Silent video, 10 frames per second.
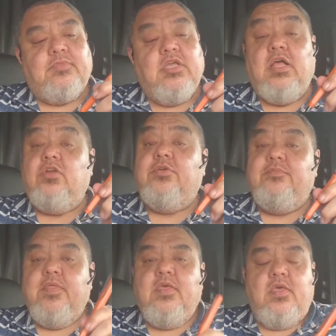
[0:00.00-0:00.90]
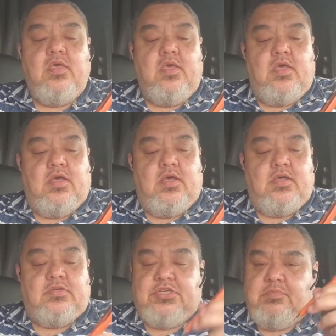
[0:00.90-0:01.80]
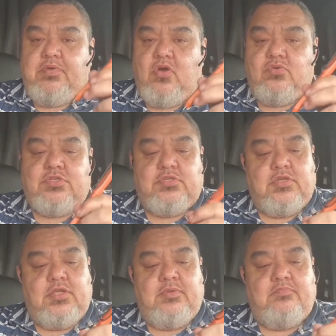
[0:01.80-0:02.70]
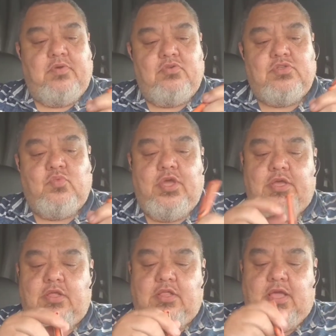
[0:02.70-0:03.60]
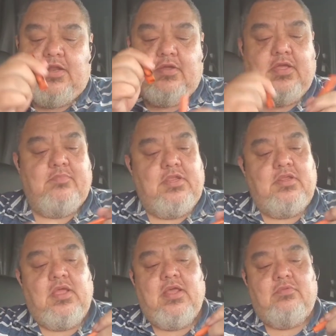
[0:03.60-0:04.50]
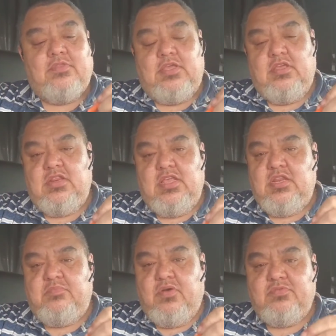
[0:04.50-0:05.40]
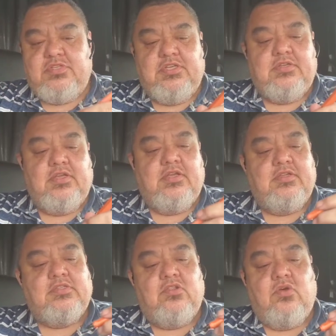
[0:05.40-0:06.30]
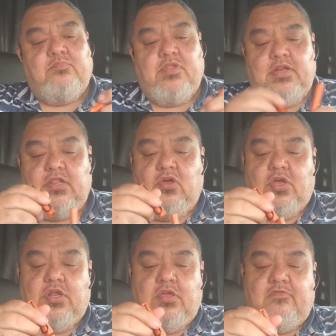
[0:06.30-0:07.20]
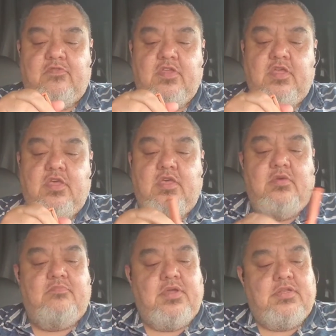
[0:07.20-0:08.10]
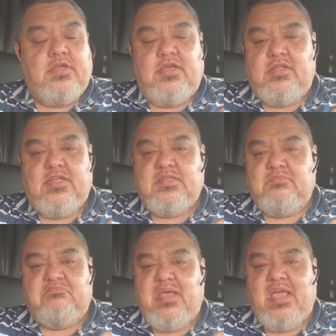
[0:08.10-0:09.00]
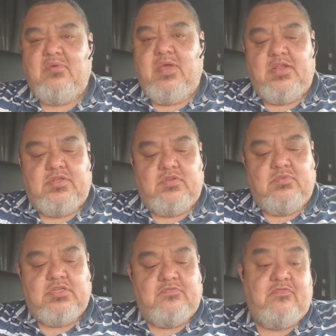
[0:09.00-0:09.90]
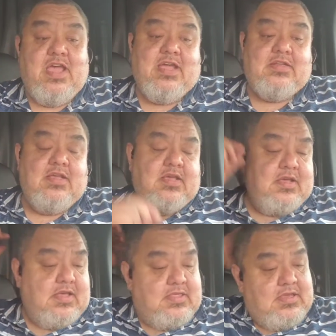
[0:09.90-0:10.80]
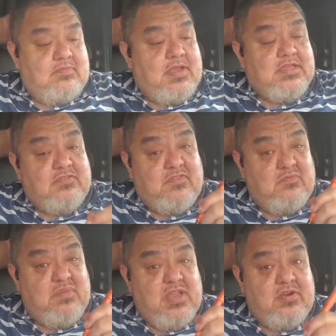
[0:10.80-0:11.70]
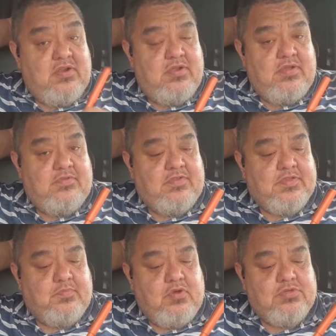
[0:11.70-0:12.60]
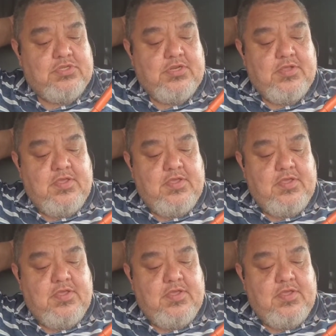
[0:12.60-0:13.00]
color. She posts and posts well. I don't think you need to post it. It's plenty long enough, but it doesn't back weight it too much. In fact, I think it makes it feel better if it's posted.